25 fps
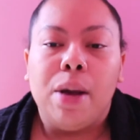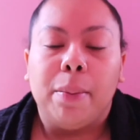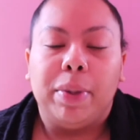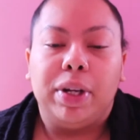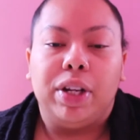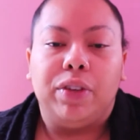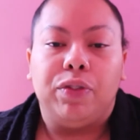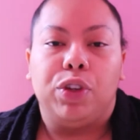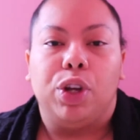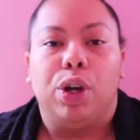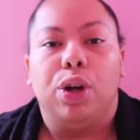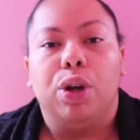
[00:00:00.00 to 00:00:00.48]
But
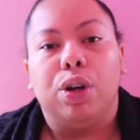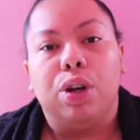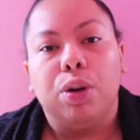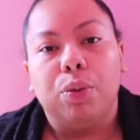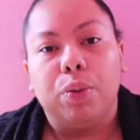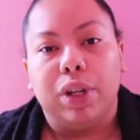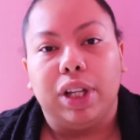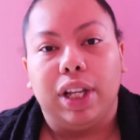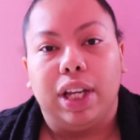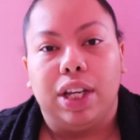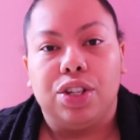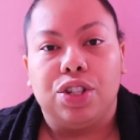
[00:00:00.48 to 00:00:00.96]
if you're in a
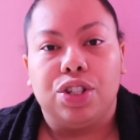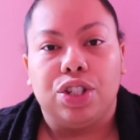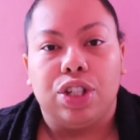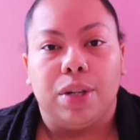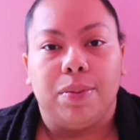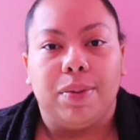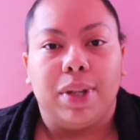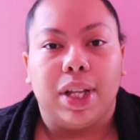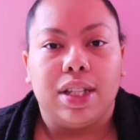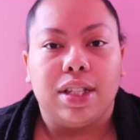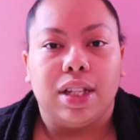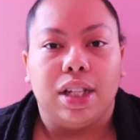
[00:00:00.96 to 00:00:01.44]

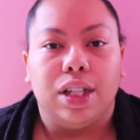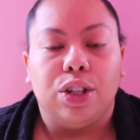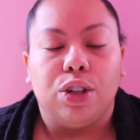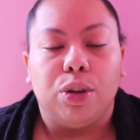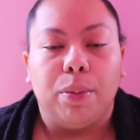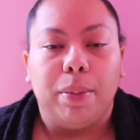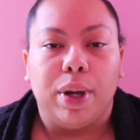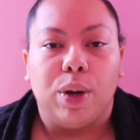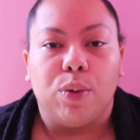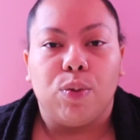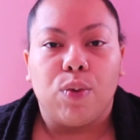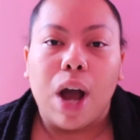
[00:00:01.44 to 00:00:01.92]
relationship that's a
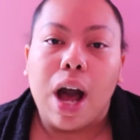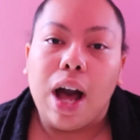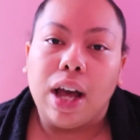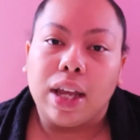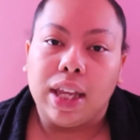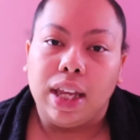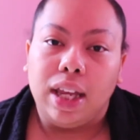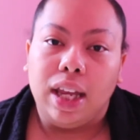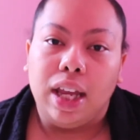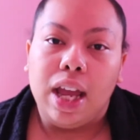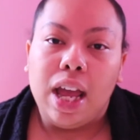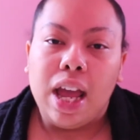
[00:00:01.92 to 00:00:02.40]
little bit
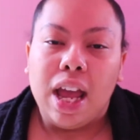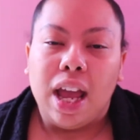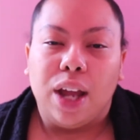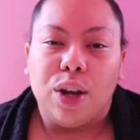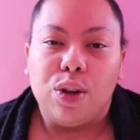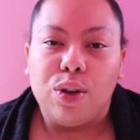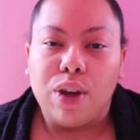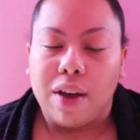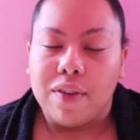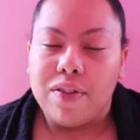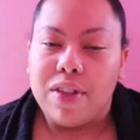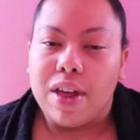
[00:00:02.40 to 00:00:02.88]
rocky and
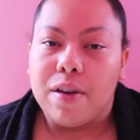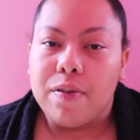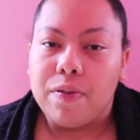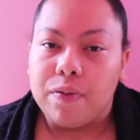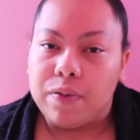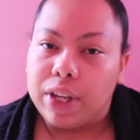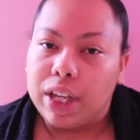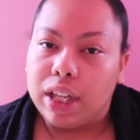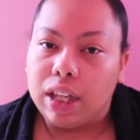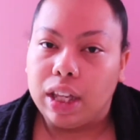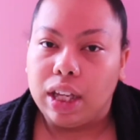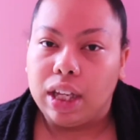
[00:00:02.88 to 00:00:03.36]
you have that
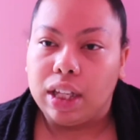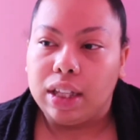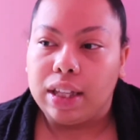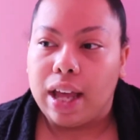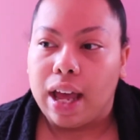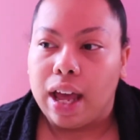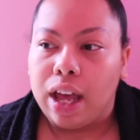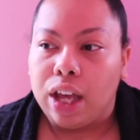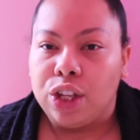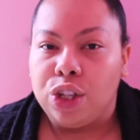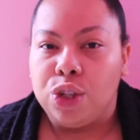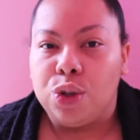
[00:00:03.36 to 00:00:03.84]
feeling
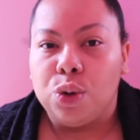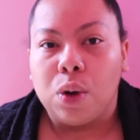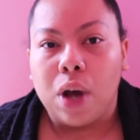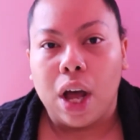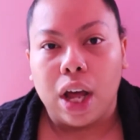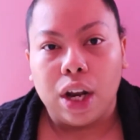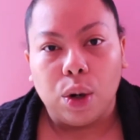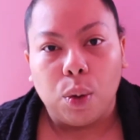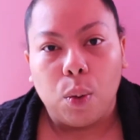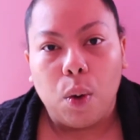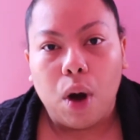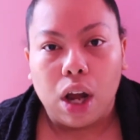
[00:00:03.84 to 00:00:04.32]
that you
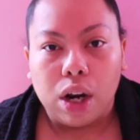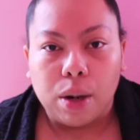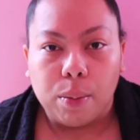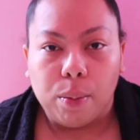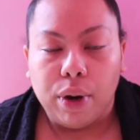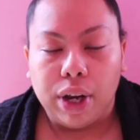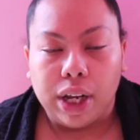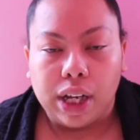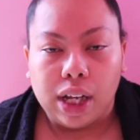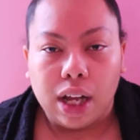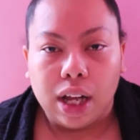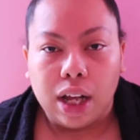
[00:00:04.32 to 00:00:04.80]
kind of want to
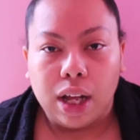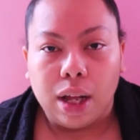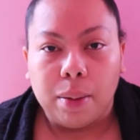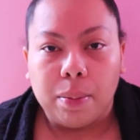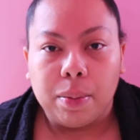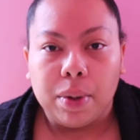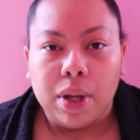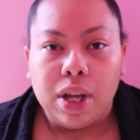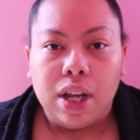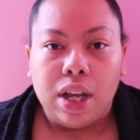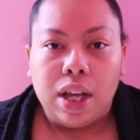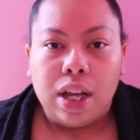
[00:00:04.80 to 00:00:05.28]
break
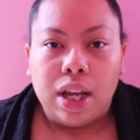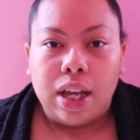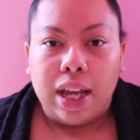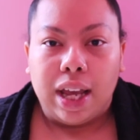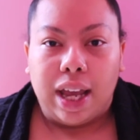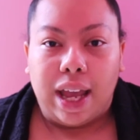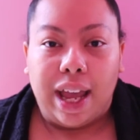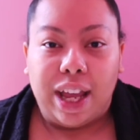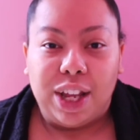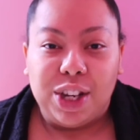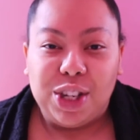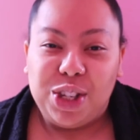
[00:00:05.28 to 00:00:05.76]
up,
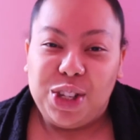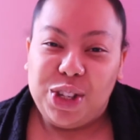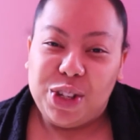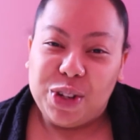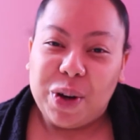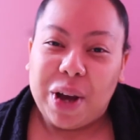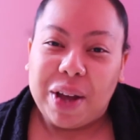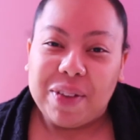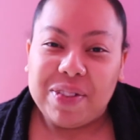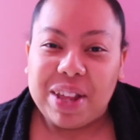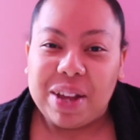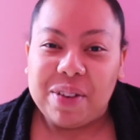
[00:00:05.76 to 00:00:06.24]
and
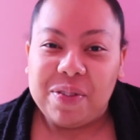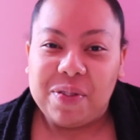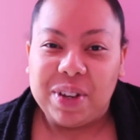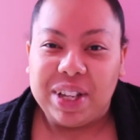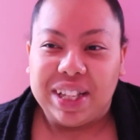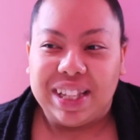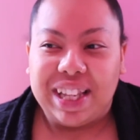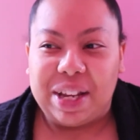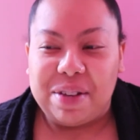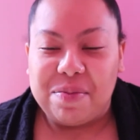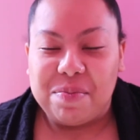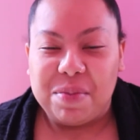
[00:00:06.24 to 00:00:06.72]
you have that
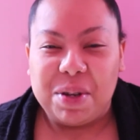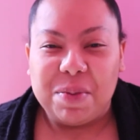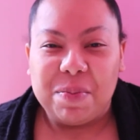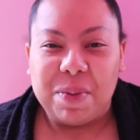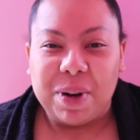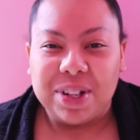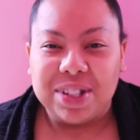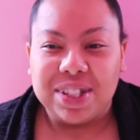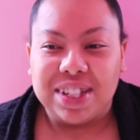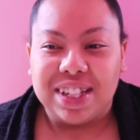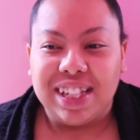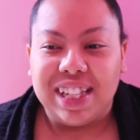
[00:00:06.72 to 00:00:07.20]
feel, like me
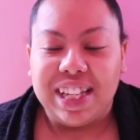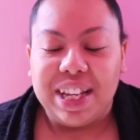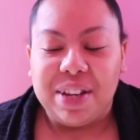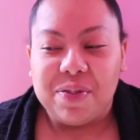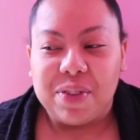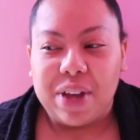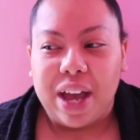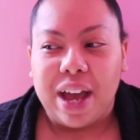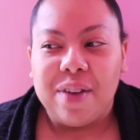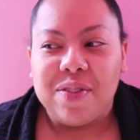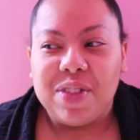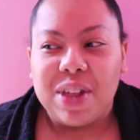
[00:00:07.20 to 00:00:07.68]
personally,
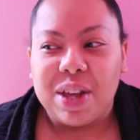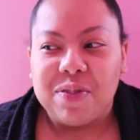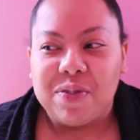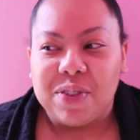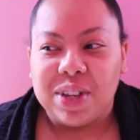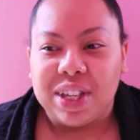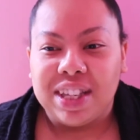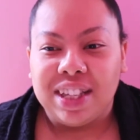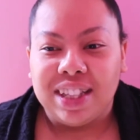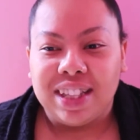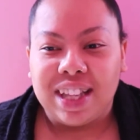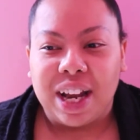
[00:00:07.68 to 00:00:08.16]
if I have that
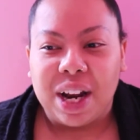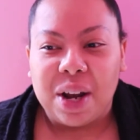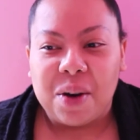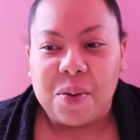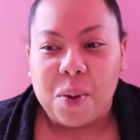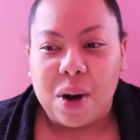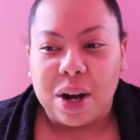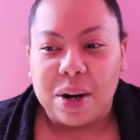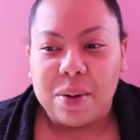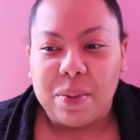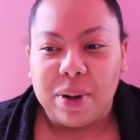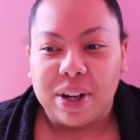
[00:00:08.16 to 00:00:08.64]
feeling that I
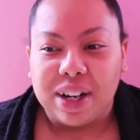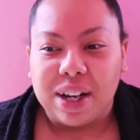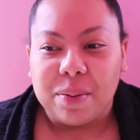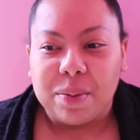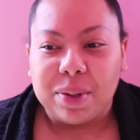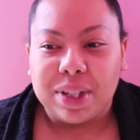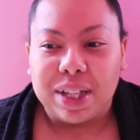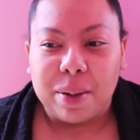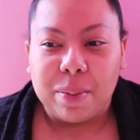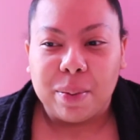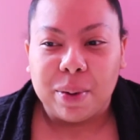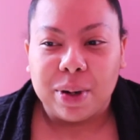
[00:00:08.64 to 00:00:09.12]
want to break up
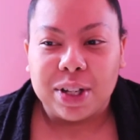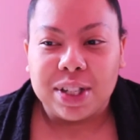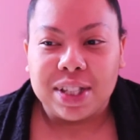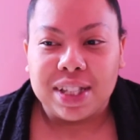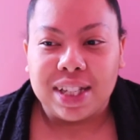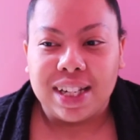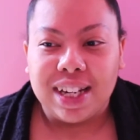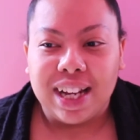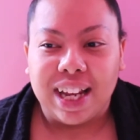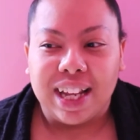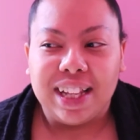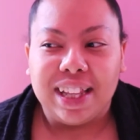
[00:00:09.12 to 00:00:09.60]
with that
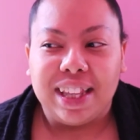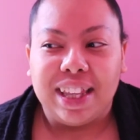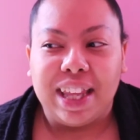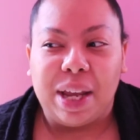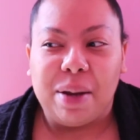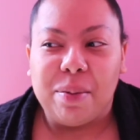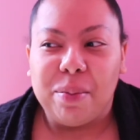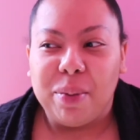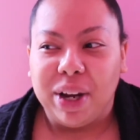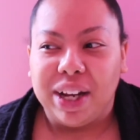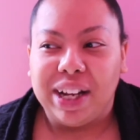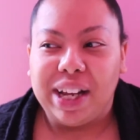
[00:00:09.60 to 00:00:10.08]
person and
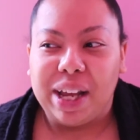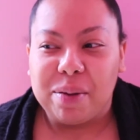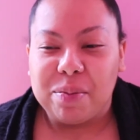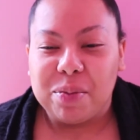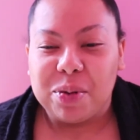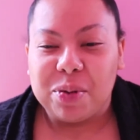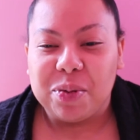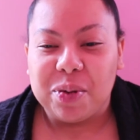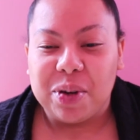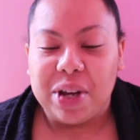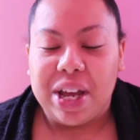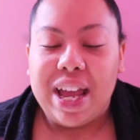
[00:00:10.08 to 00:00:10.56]
they broke
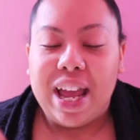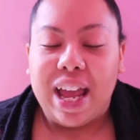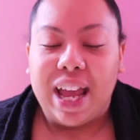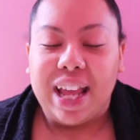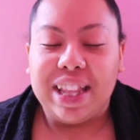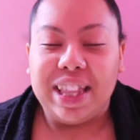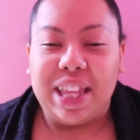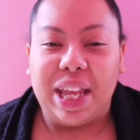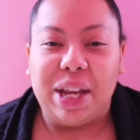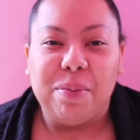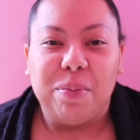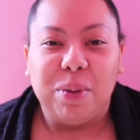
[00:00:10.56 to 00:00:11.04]

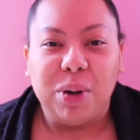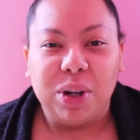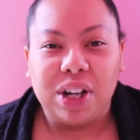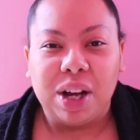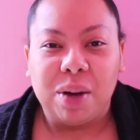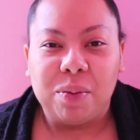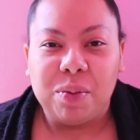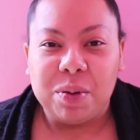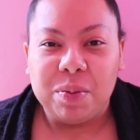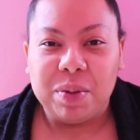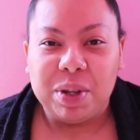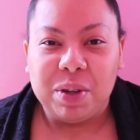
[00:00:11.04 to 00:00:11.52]

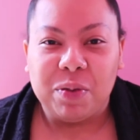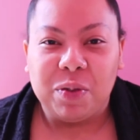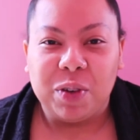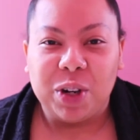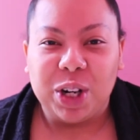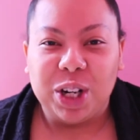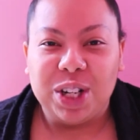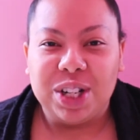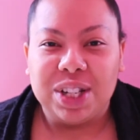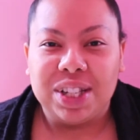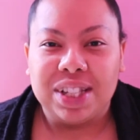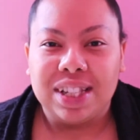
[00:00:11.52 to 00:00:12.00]
up with me
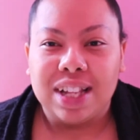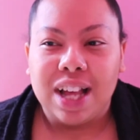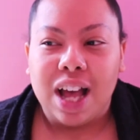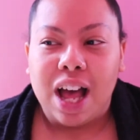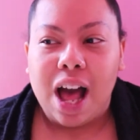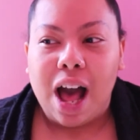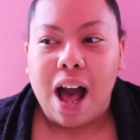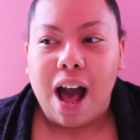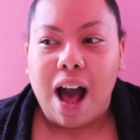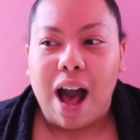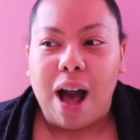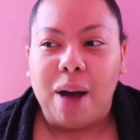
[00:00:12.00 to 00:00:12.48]
first,
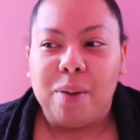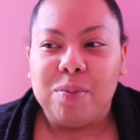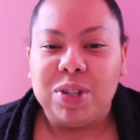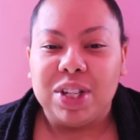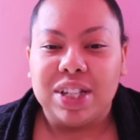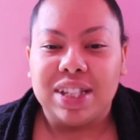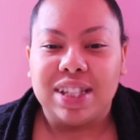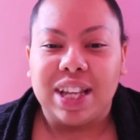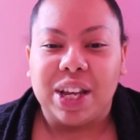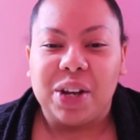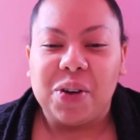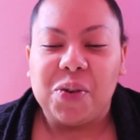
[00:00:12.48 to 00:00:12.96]
I'm
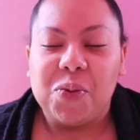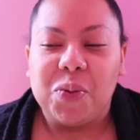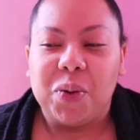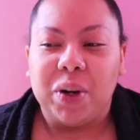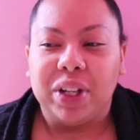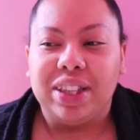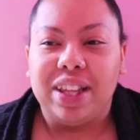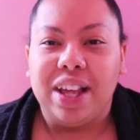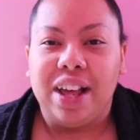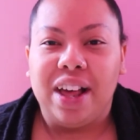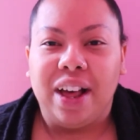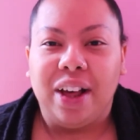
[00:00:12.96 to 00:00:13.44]
just like,
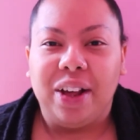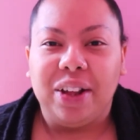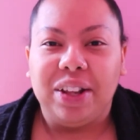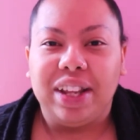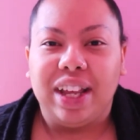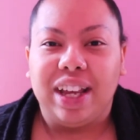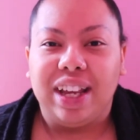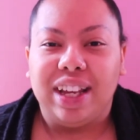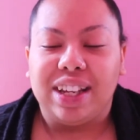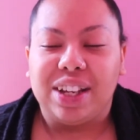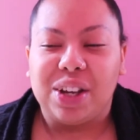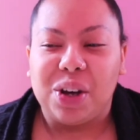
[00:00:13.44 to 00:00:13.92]
what the hell?
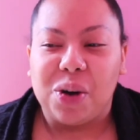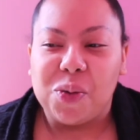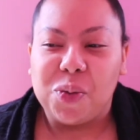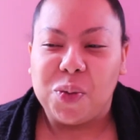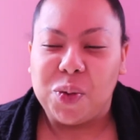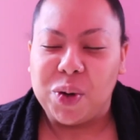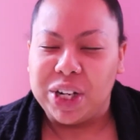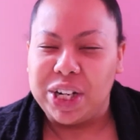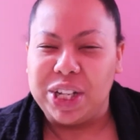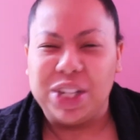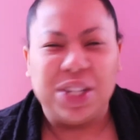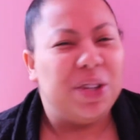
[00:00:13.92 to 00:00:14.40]
Like,
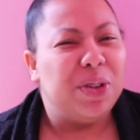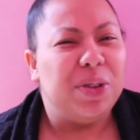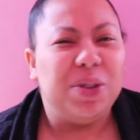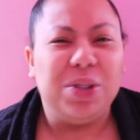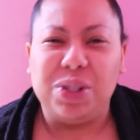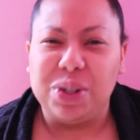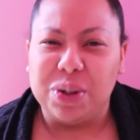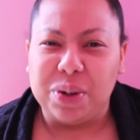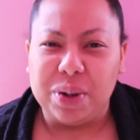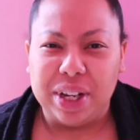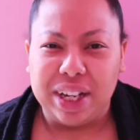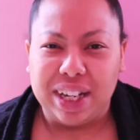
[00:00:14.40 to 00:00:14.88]
what are you
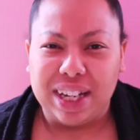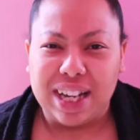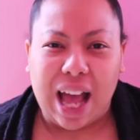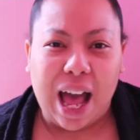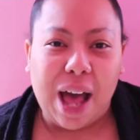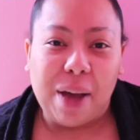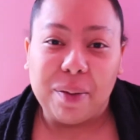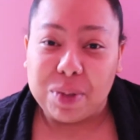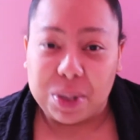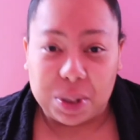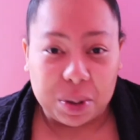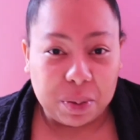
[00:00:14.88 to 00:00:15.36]
doing?
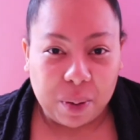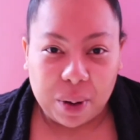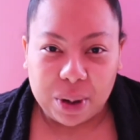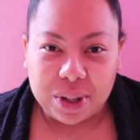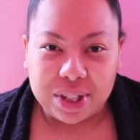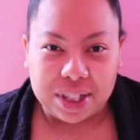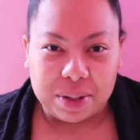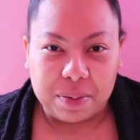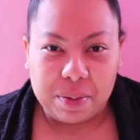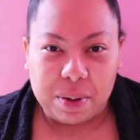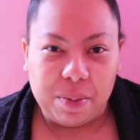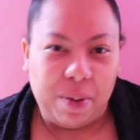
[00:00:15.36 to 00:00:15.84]
I'm
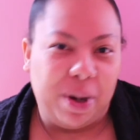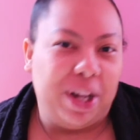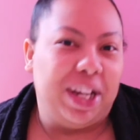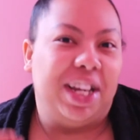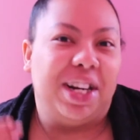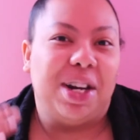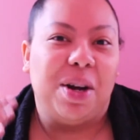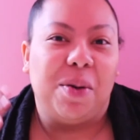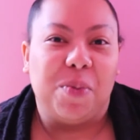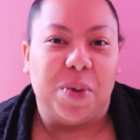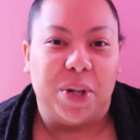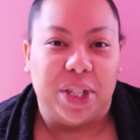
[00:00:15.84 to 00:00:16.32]
supposed to be
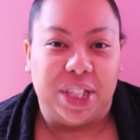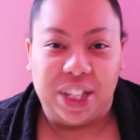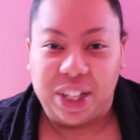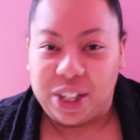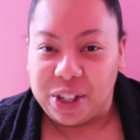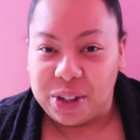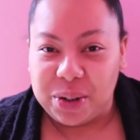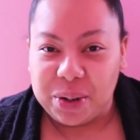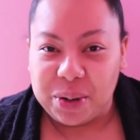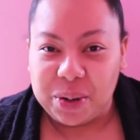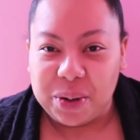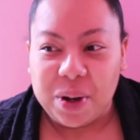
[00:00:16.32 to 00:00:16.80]
breaking up with
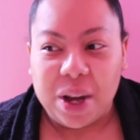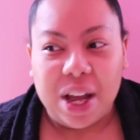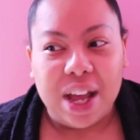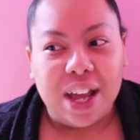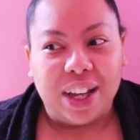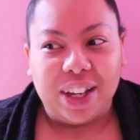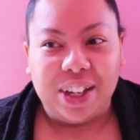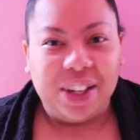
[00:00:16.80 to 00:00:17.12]
you.